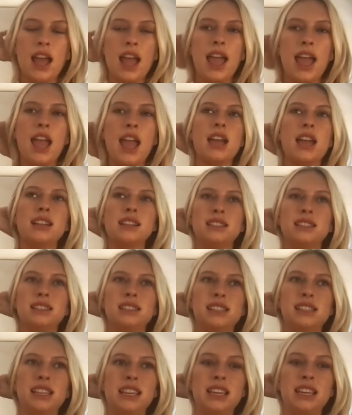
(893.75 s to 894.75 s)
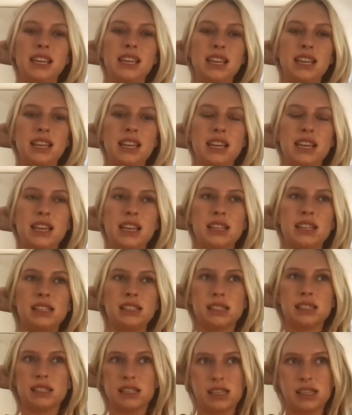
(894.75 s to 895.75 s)
And he
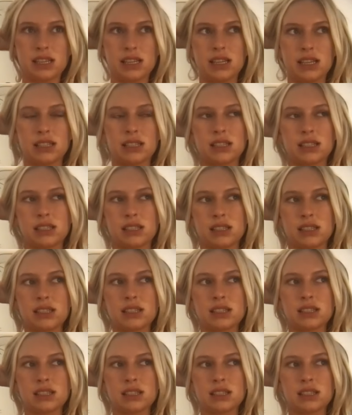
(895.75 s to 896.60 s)
is this